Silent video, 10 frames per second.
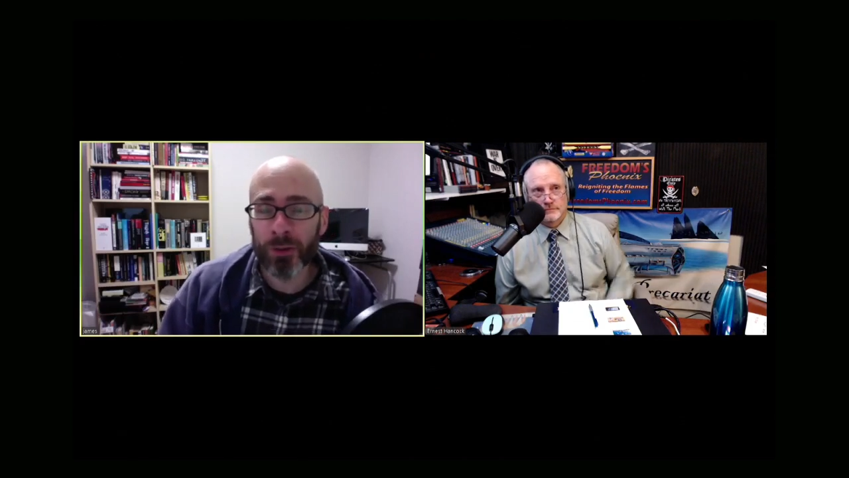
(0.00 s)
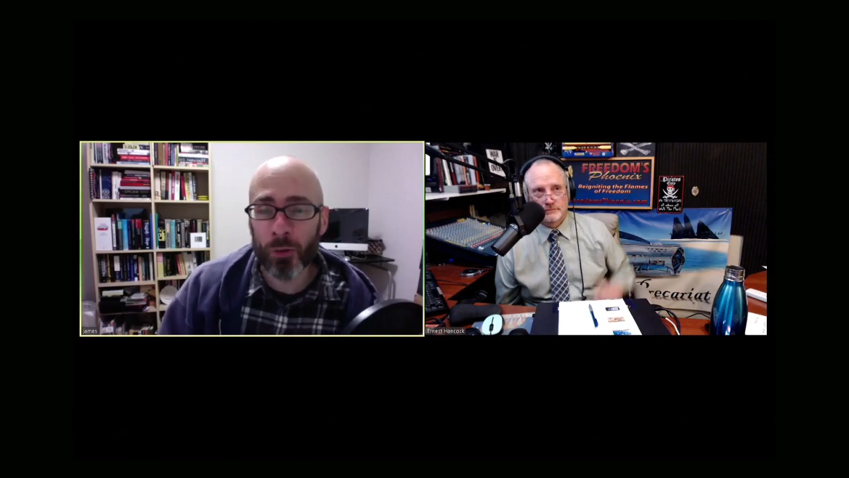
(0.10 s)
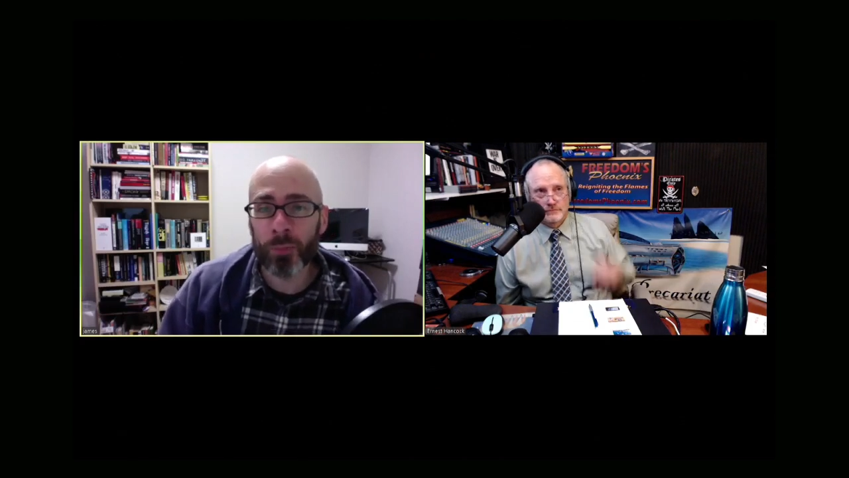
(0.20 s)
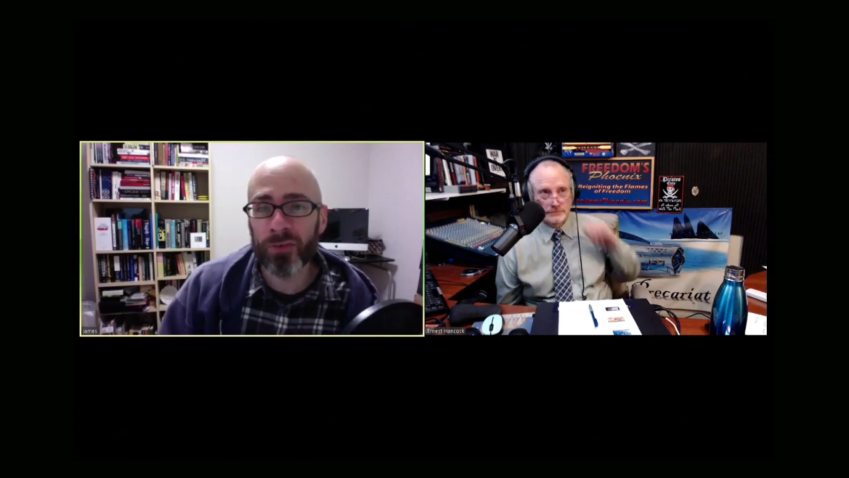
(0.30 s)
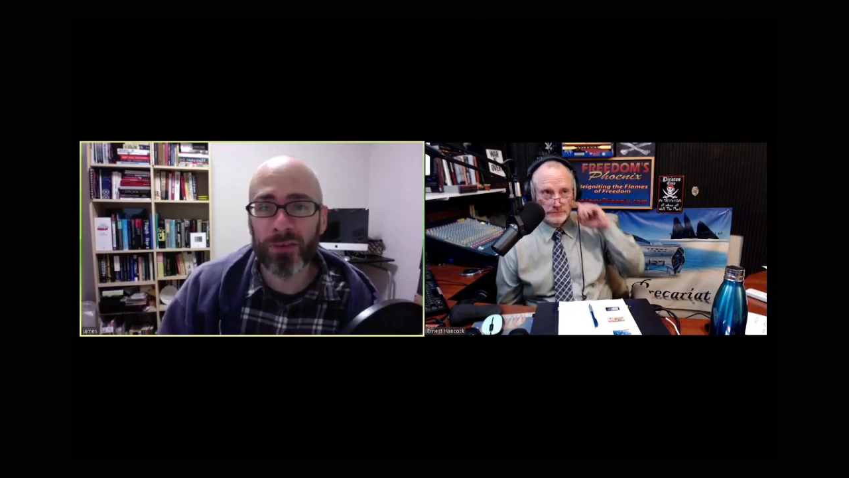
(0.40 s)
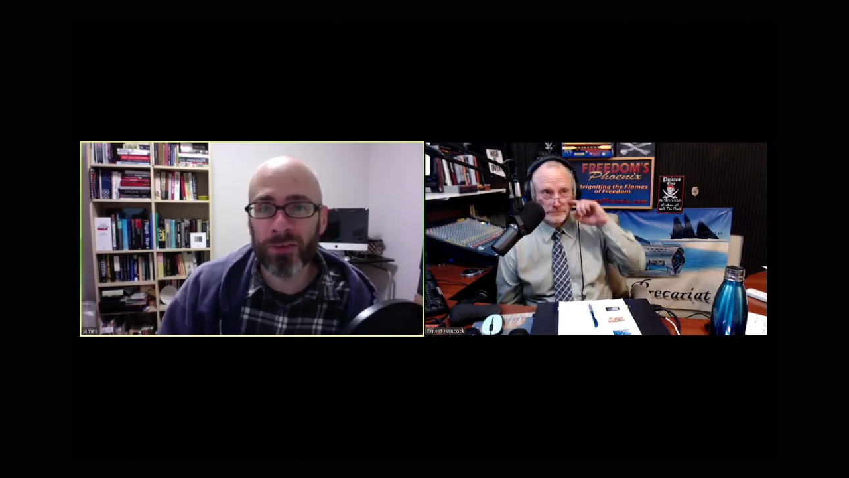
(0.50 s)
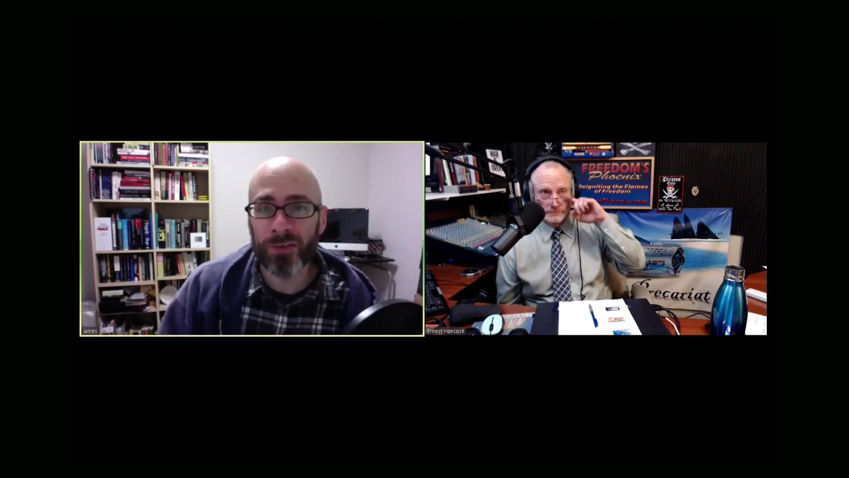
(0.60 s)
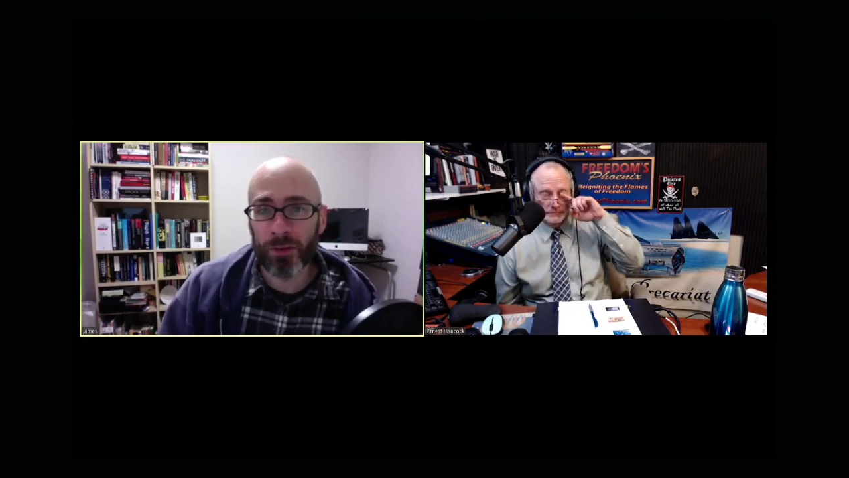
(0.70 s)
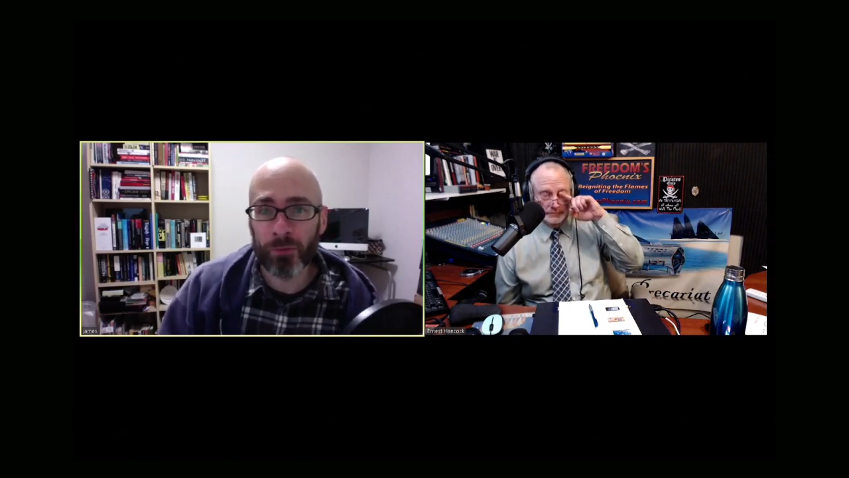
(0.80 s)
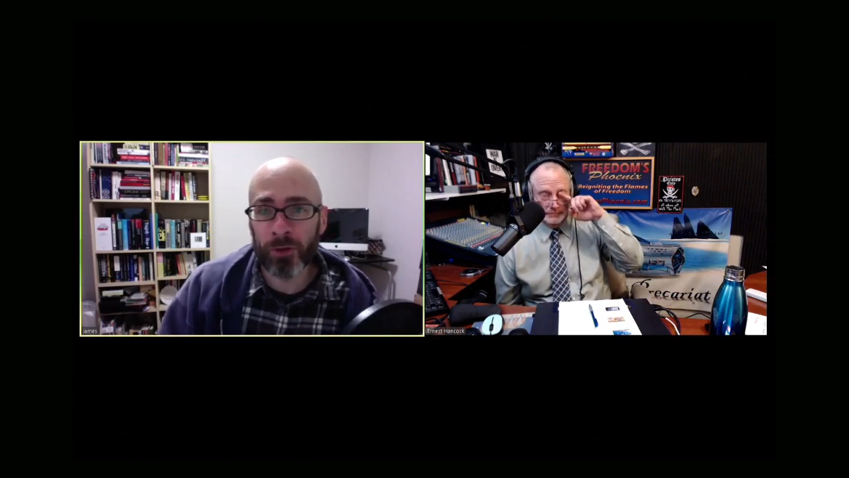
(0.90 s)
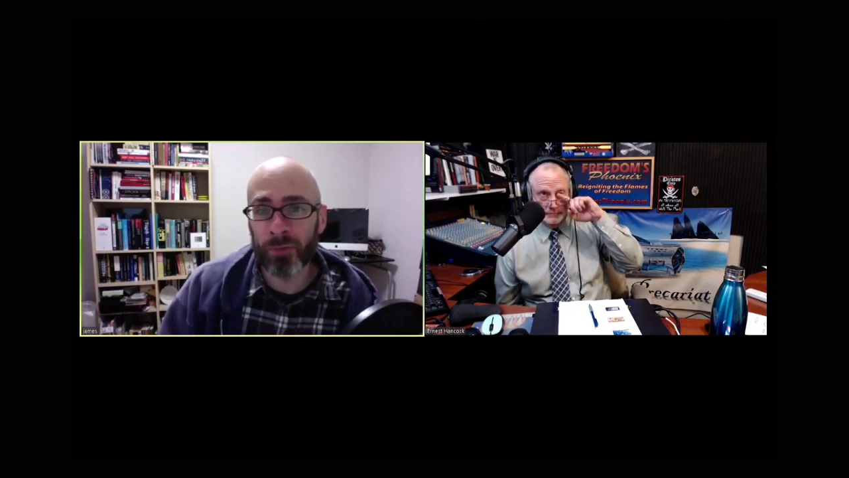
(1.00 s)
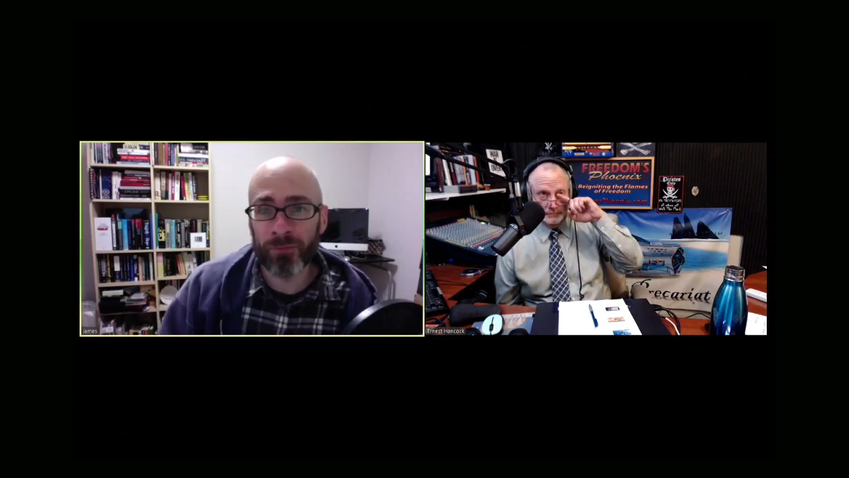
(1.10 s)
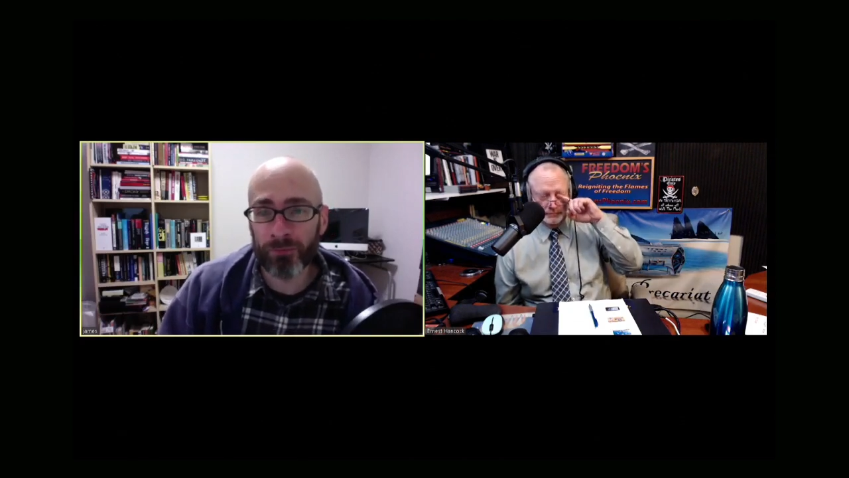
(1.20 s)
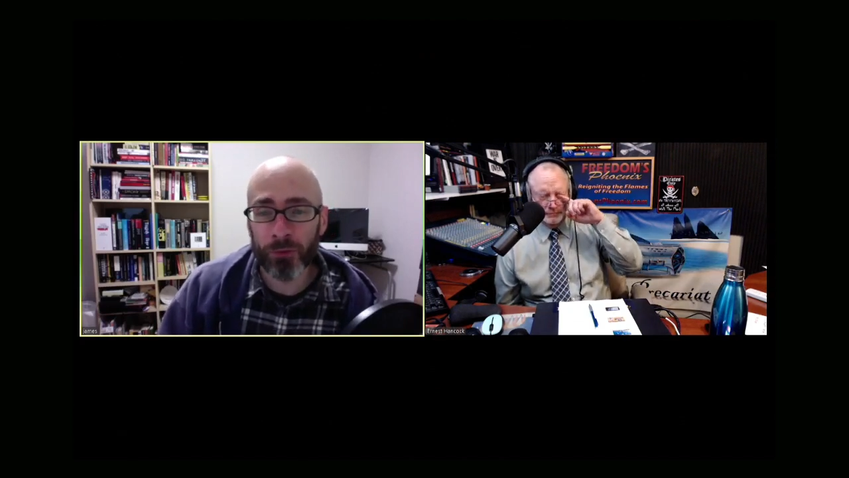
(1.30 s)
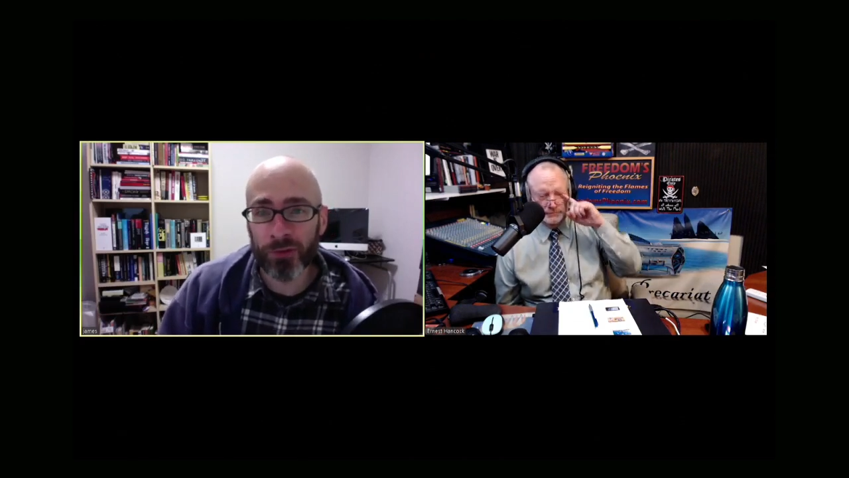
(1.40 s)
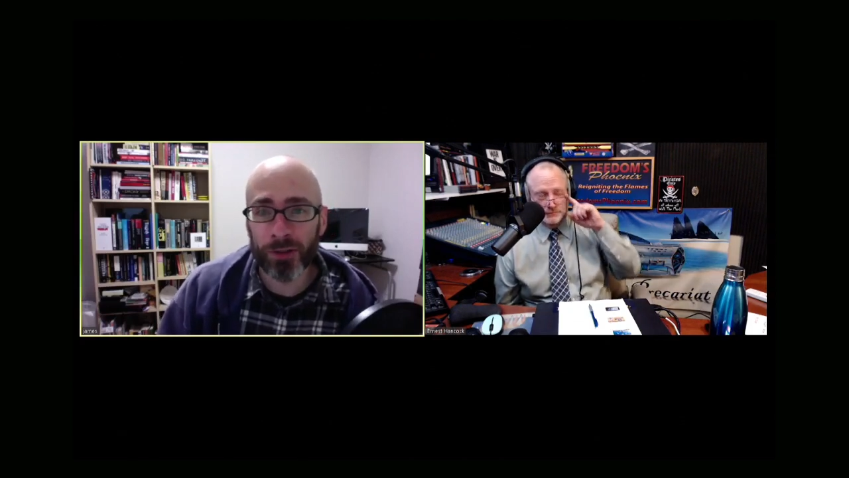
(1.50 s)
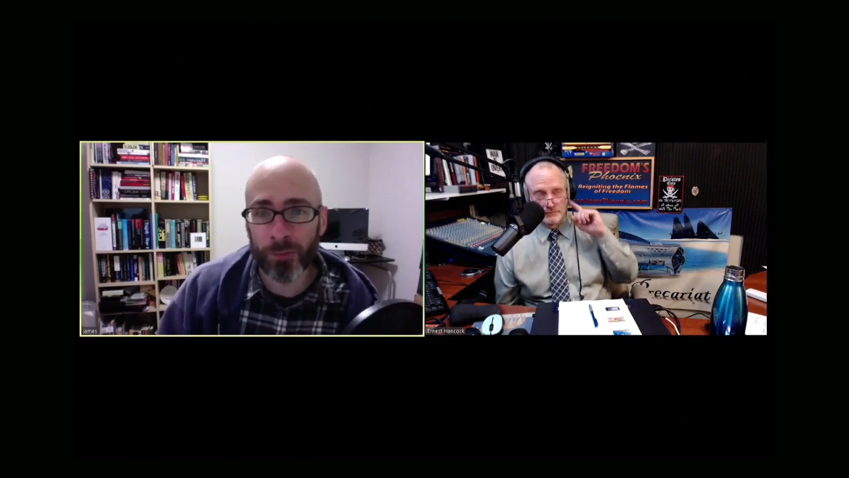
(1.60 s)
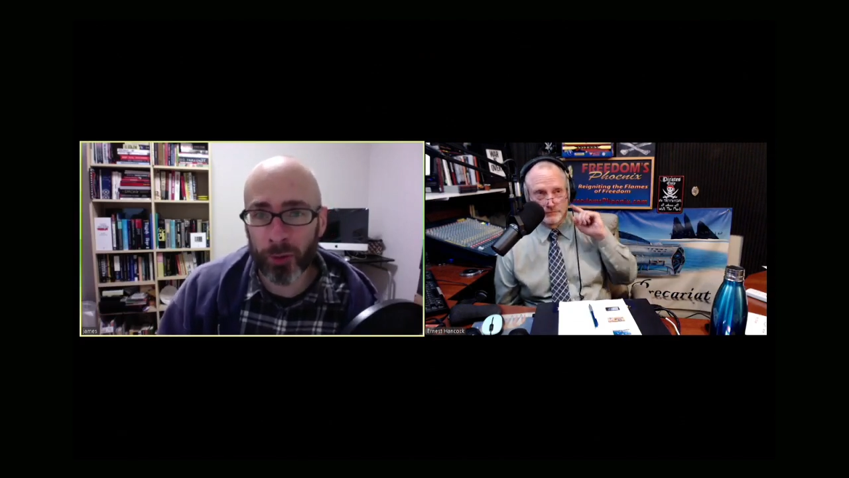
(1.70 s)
corpses that would have been frozen in the